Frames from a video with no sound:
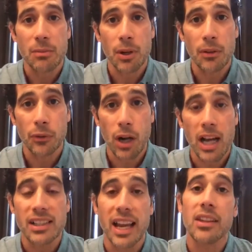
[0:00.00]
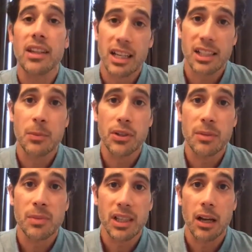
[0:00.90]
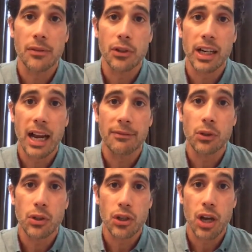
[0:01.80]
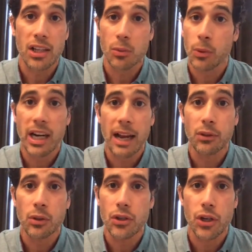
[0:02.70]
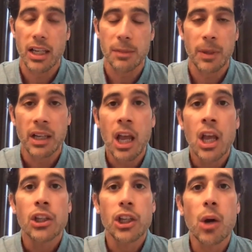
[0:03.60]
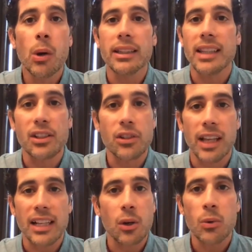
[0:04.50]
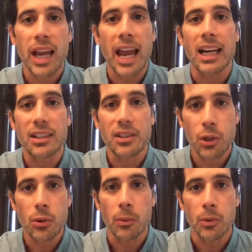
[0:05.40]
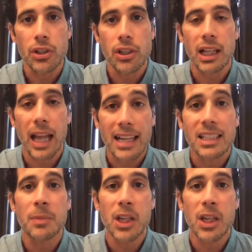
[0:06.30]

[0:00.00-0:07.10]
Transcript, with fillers: both for us and the customers themselves. They're going to have to adjust. We're going to have to adjust. But you know what? That's okay. Let's do it. We're just glad to be